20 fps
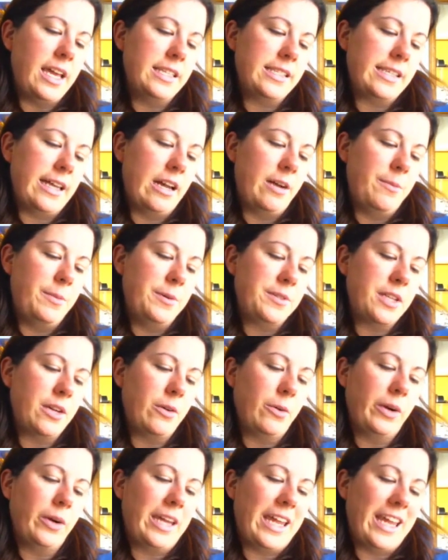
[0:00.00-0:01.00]
It's 100%
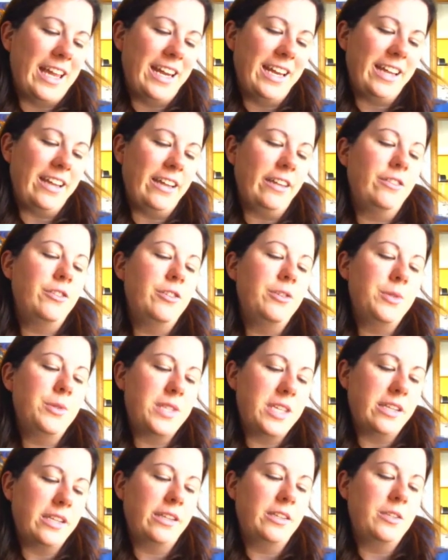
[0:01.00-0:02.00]
organic New
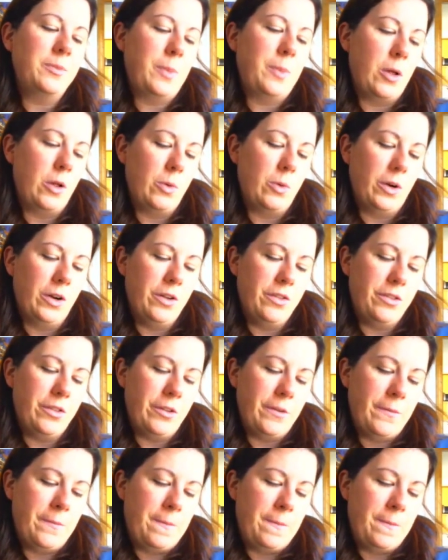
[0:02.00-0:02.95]
Zealand Polworth.